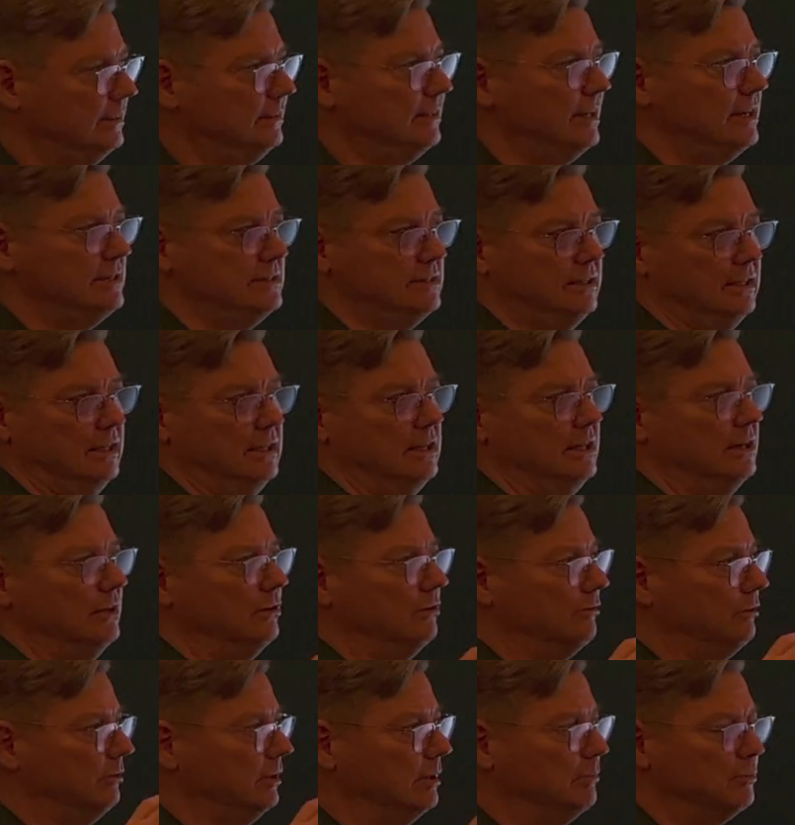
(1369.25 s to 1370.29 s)
testing or
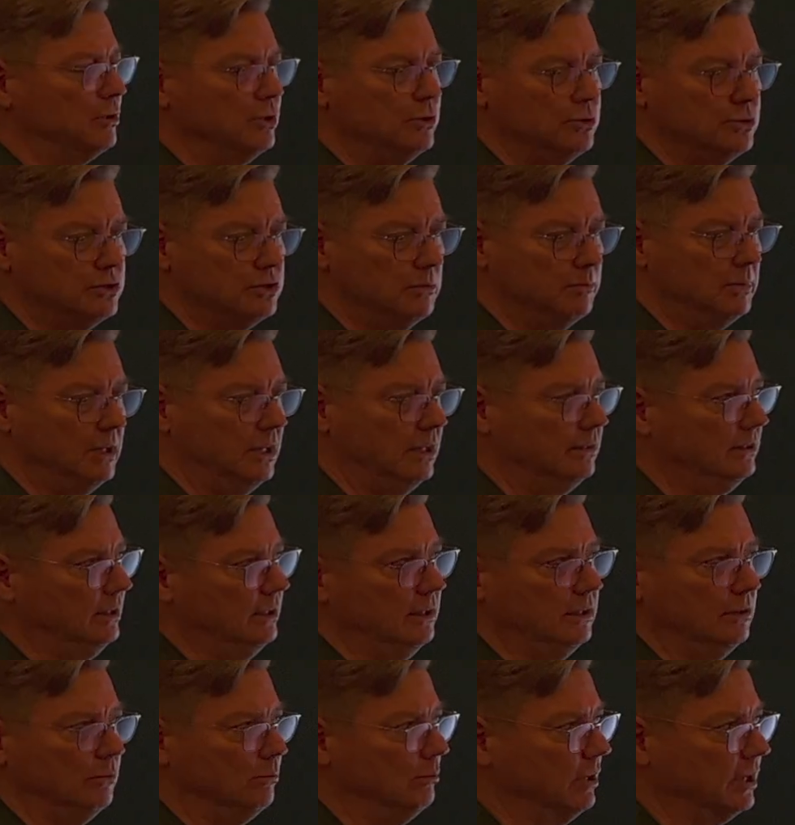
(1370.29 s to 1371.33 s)

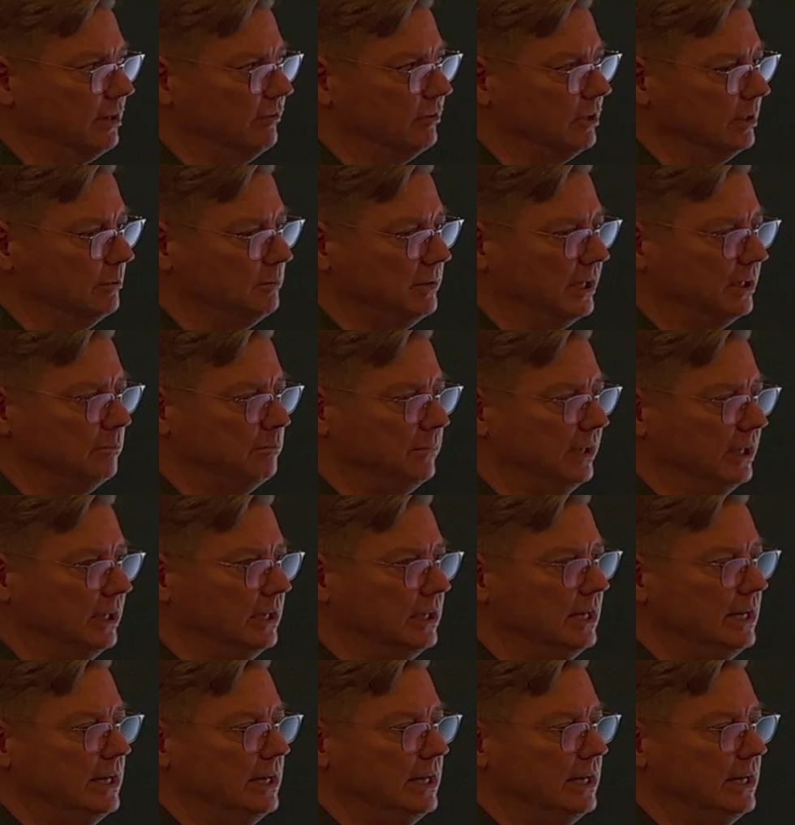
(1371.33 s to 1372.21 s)
reproducibility, whatever it might be.